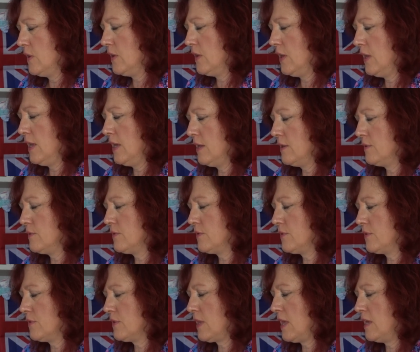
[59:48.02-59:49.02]
Her health,
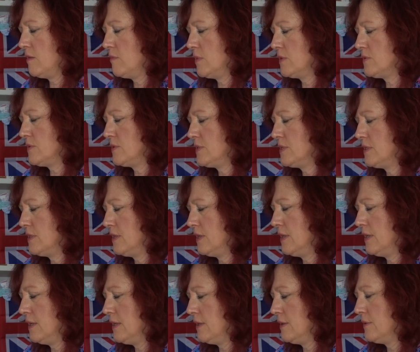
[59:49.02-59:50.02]
Kate Middleton, her
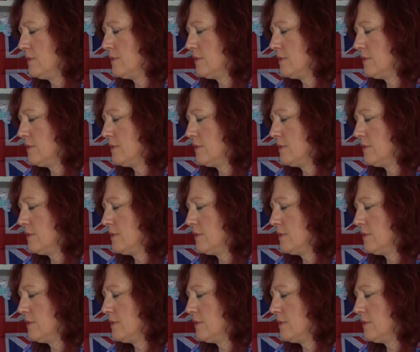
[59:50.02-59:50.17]
health.